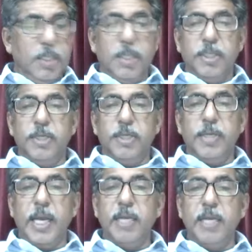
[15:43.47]

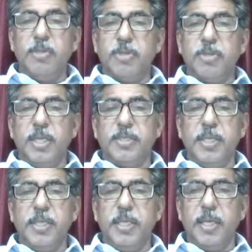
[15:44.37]
Unanimously
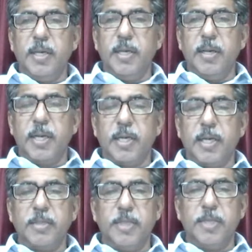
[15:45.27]
seek a
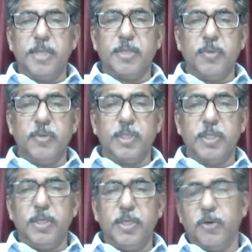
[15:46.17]
reconciliation with
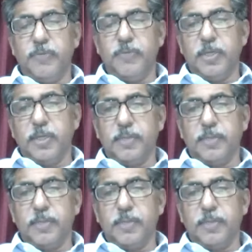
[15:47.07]
the offender.